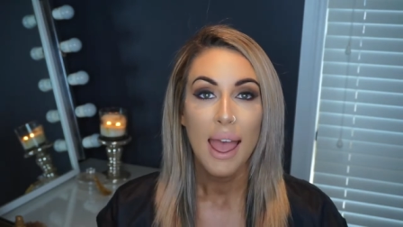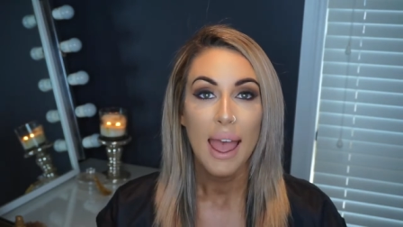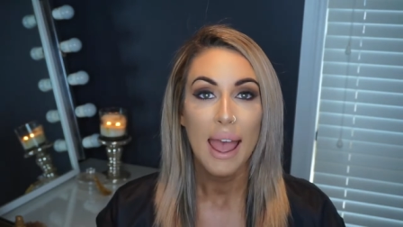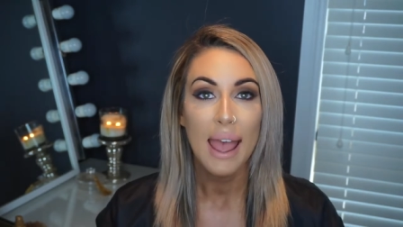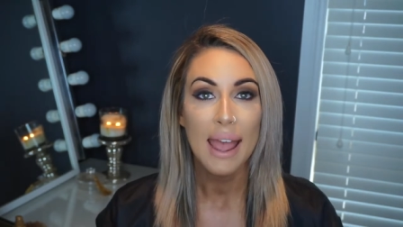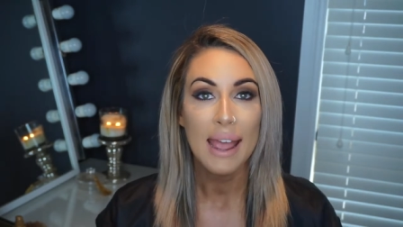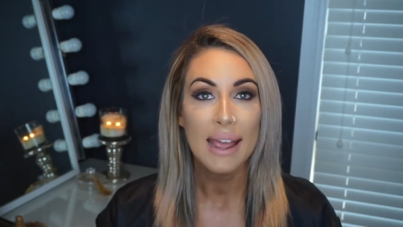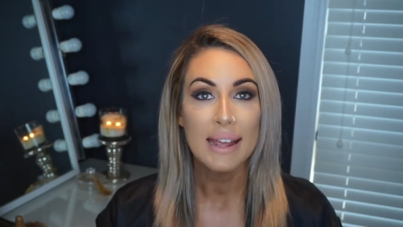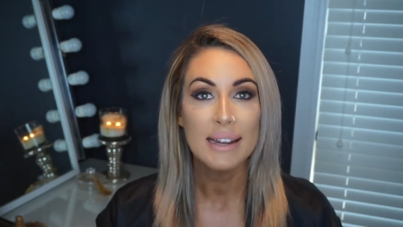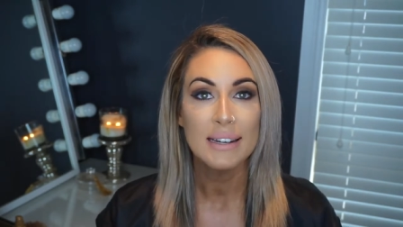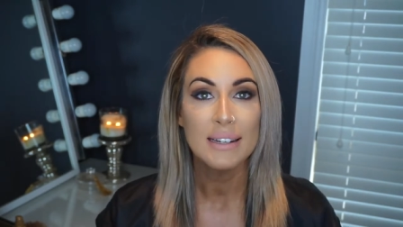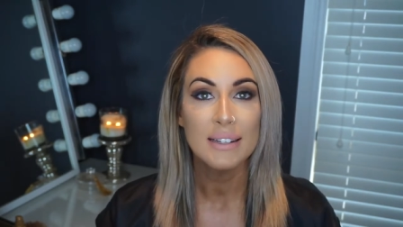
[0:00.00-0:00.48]

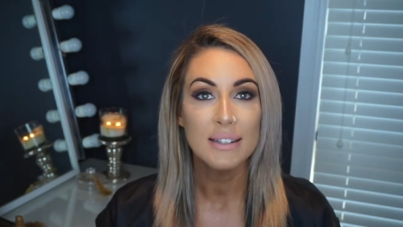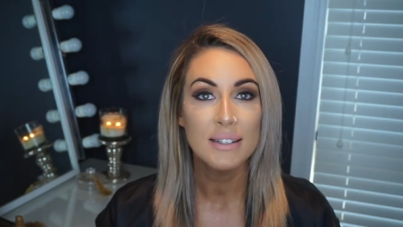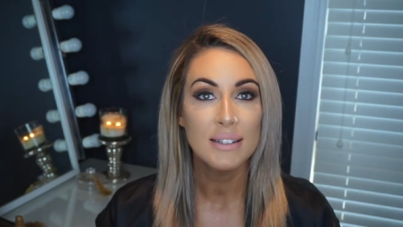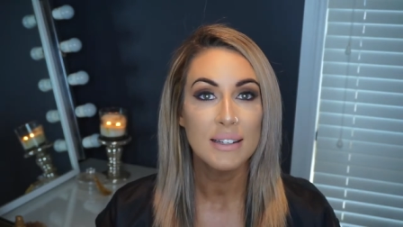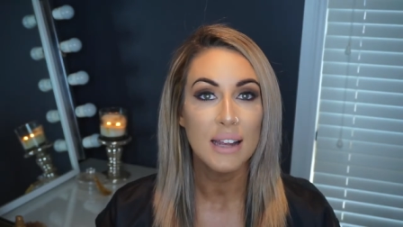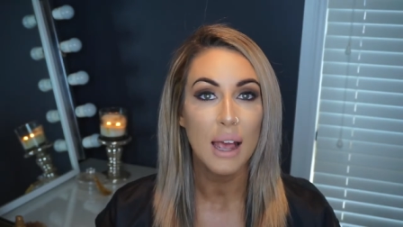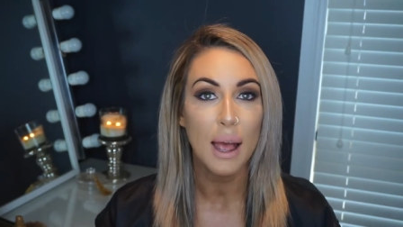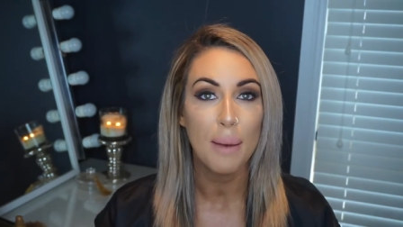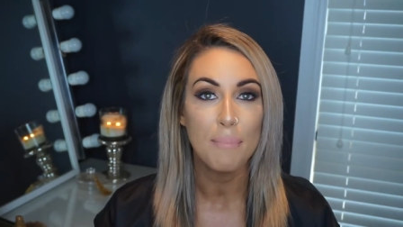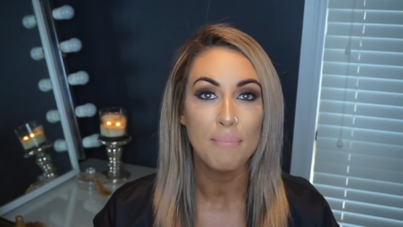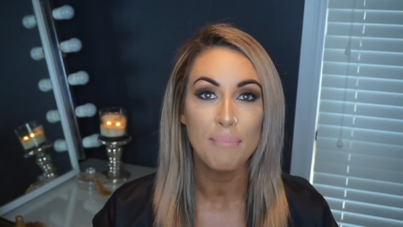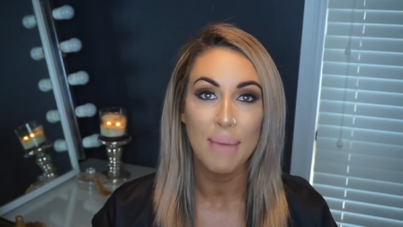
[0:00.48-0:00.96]
and
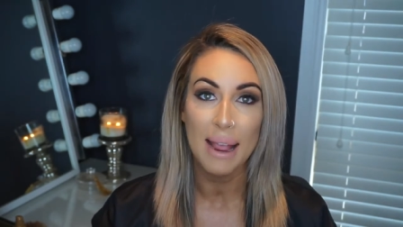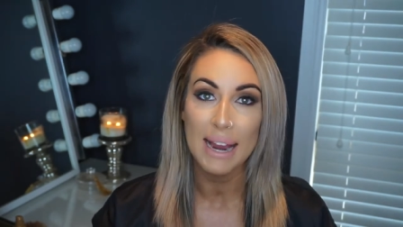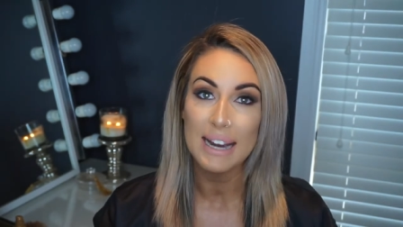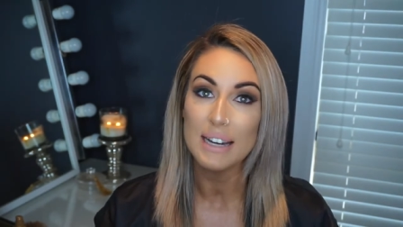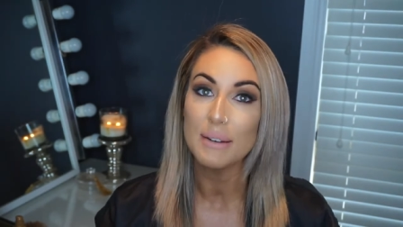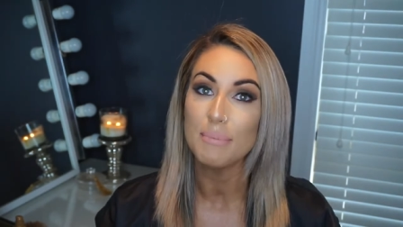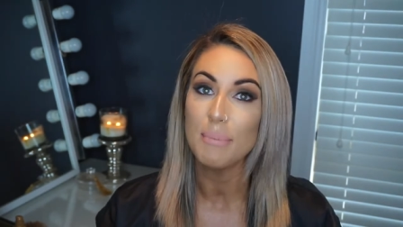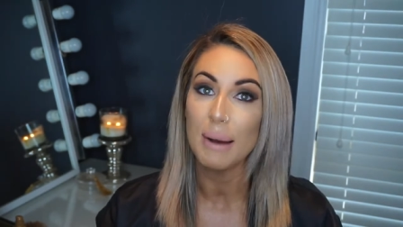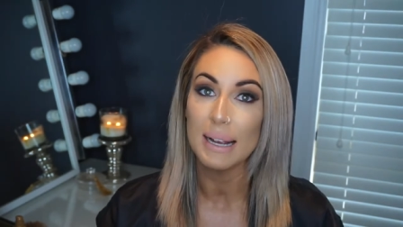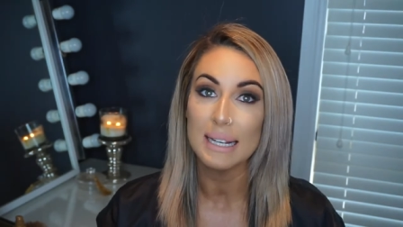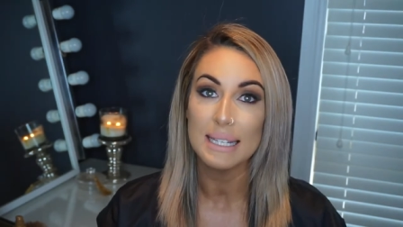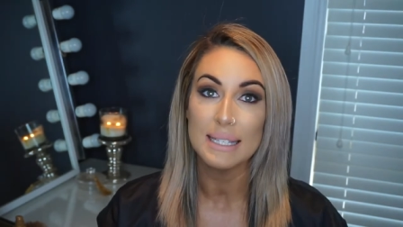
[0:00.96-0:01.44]

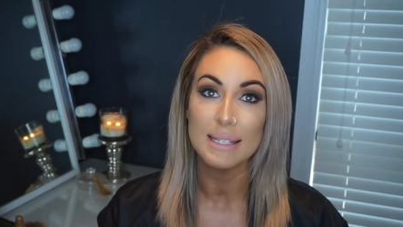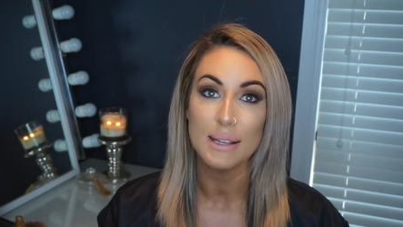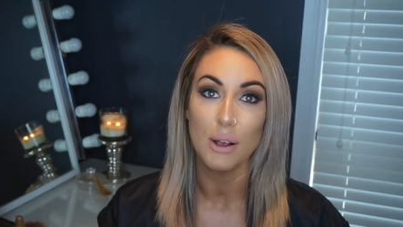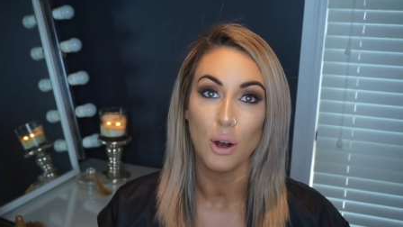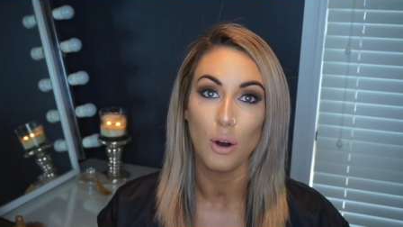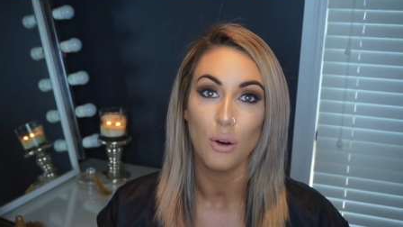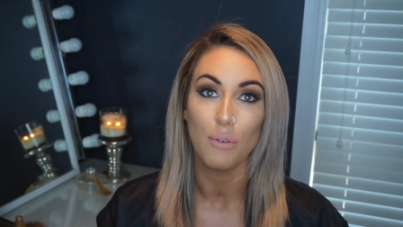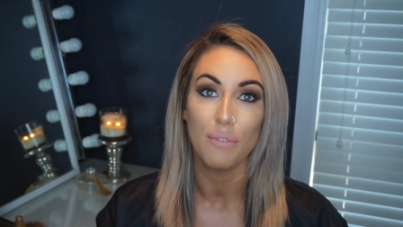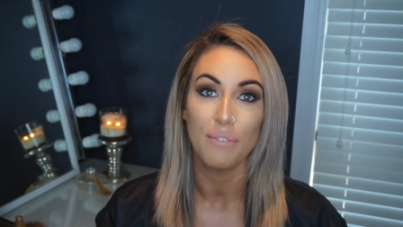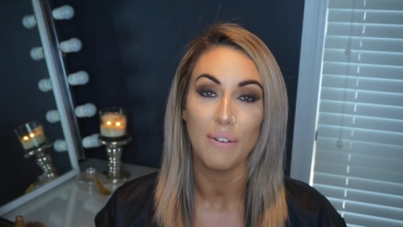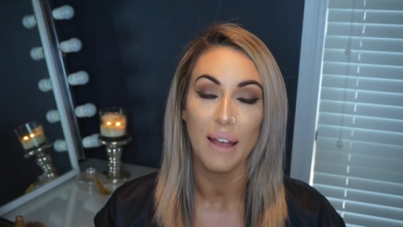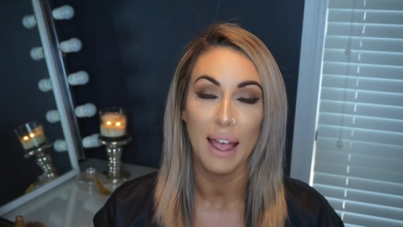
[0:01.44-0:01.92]
made
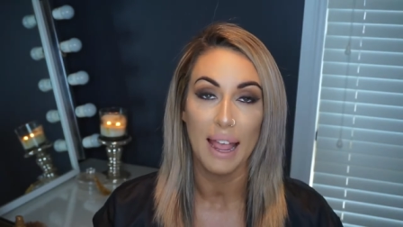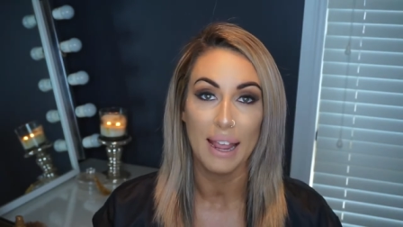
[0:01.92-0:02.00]
myself